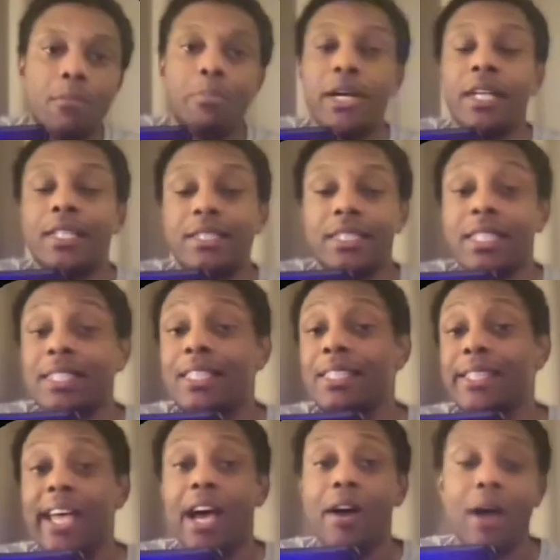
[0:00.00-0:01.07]
But this
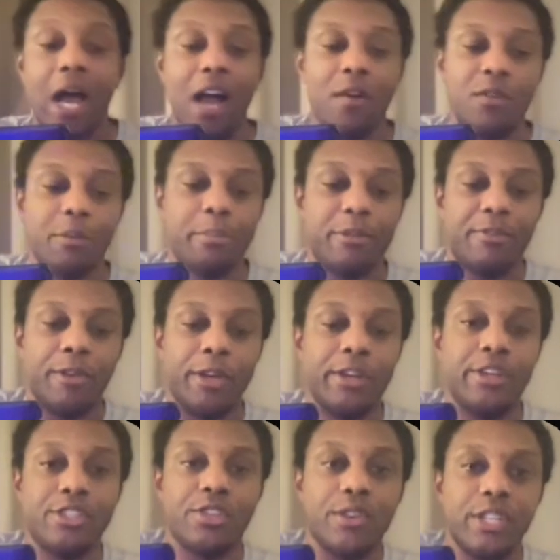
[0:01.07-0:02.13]
is how I would prefer you
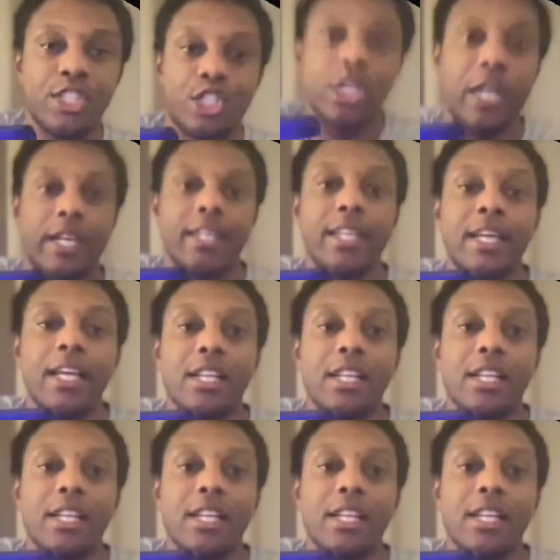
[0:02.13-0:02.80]
to screenshot it.